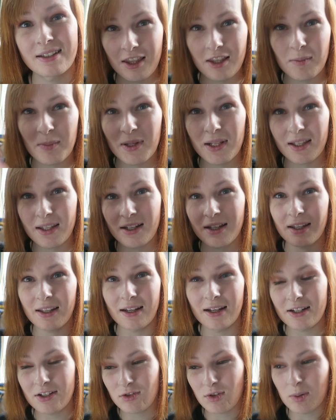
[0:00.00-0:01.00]
There'll be a link in
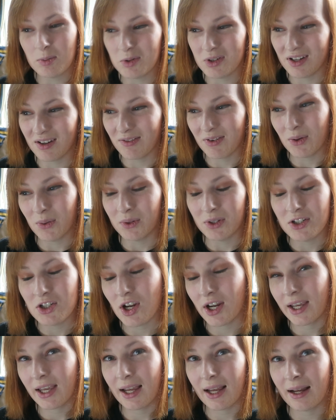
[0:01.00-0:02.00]
the description if you want to
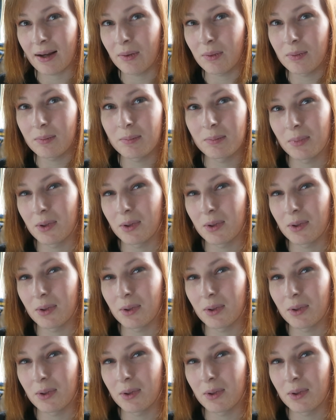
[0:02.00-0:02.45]
check it out.